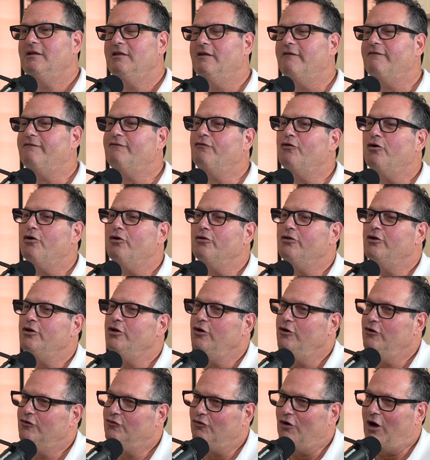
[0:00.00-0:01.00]
the further
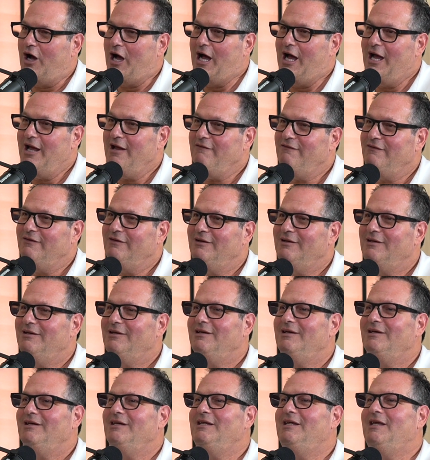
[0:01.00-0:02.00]
you drive
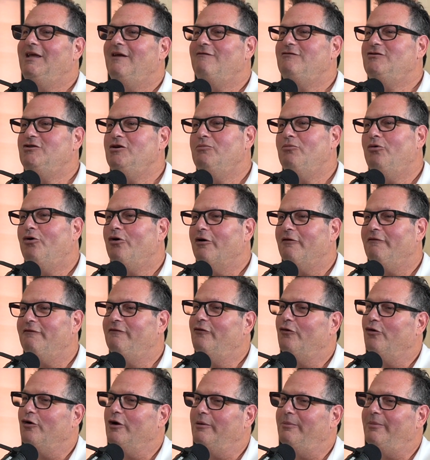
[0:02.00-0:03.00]
gives you more
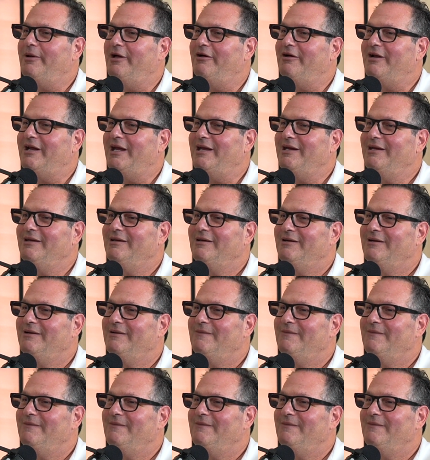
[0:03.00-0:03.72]
affordability.